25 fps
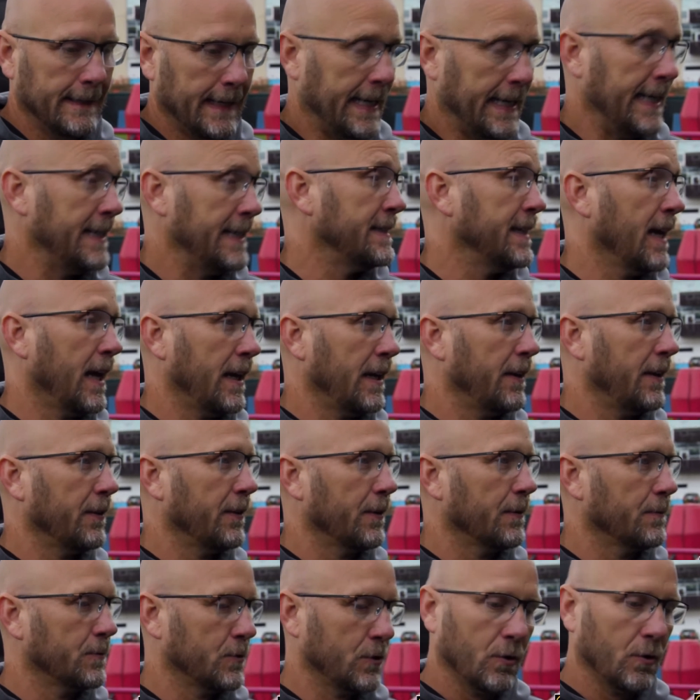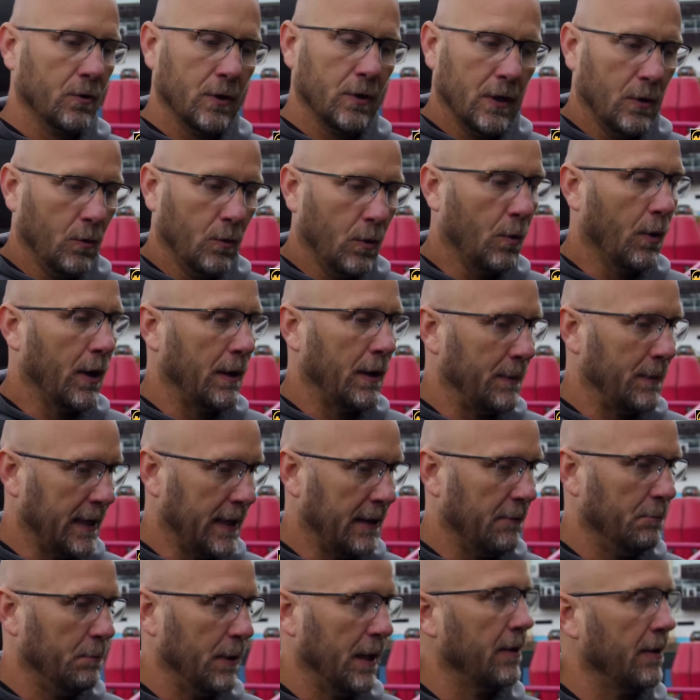And he's not either. So we want him to
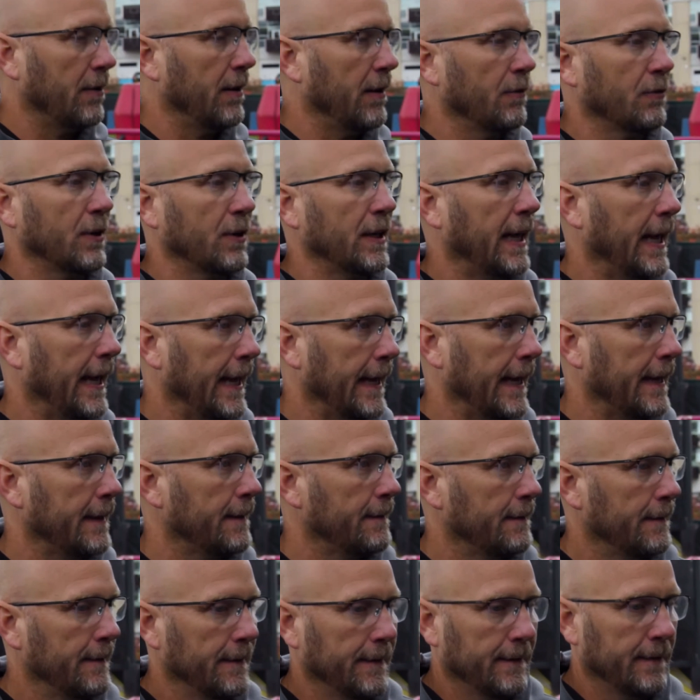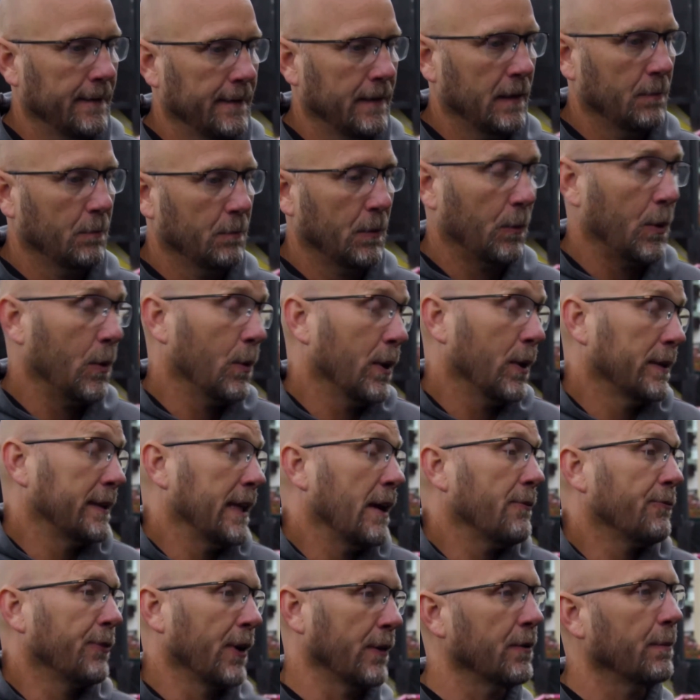get better every day, but we want
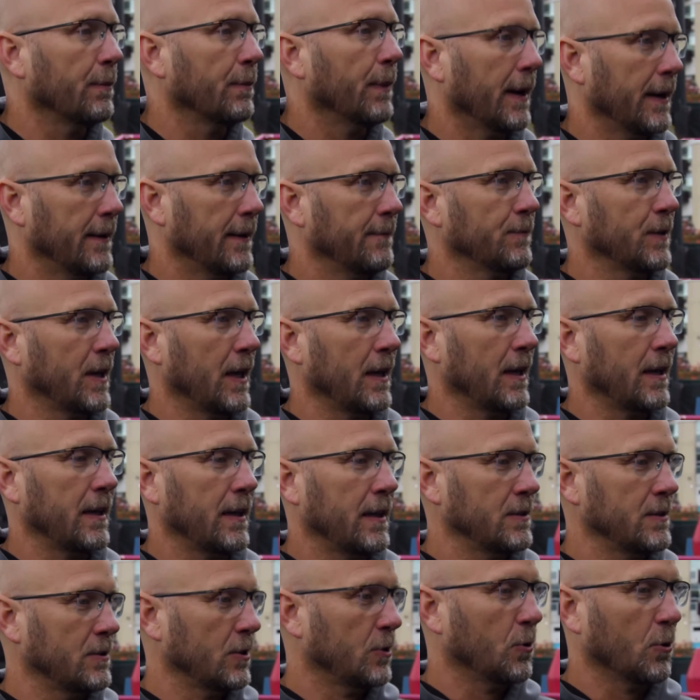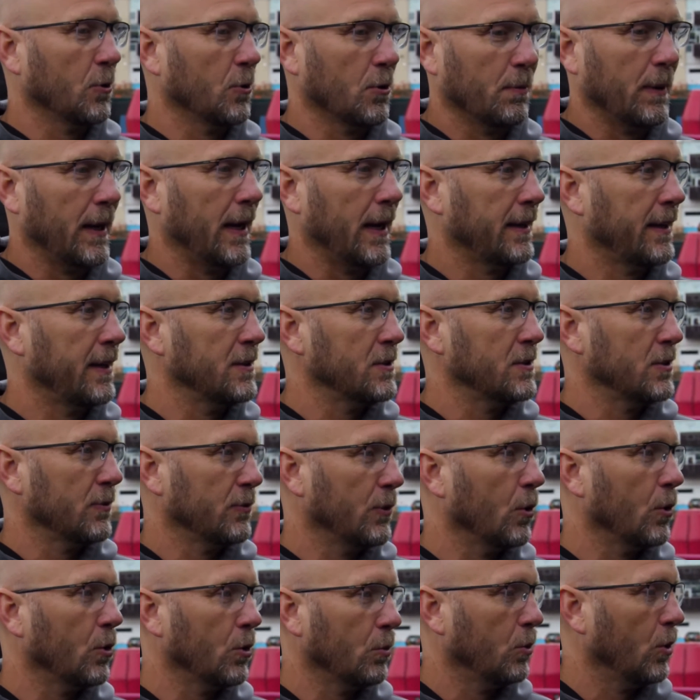that for everybody. Kenny is the quarterback. He's the
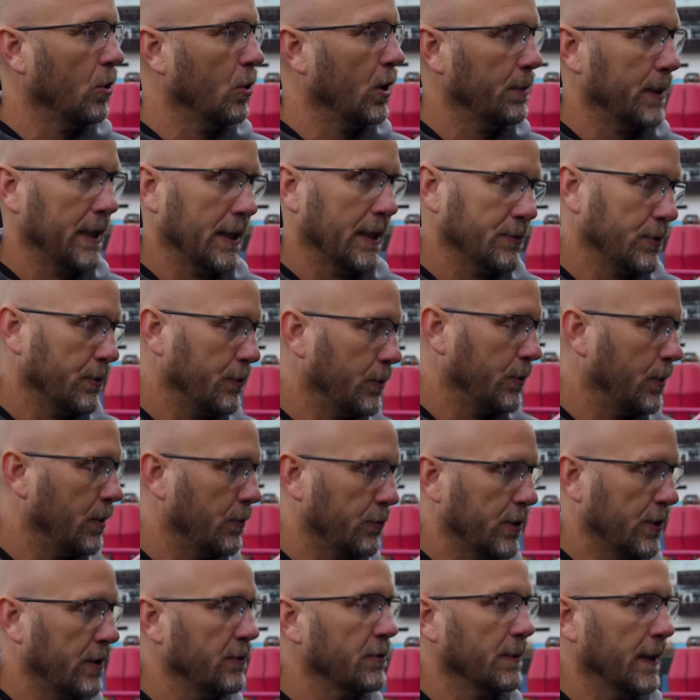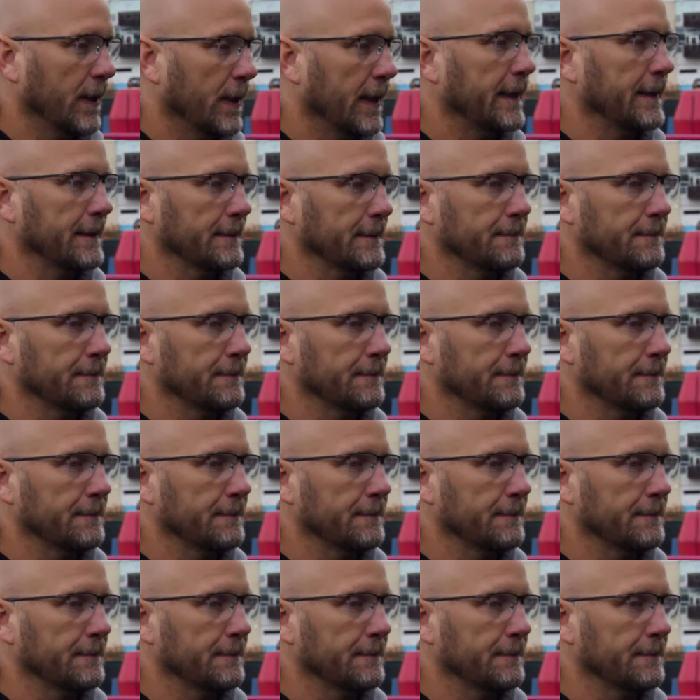focal point, but that's what we want for everybody.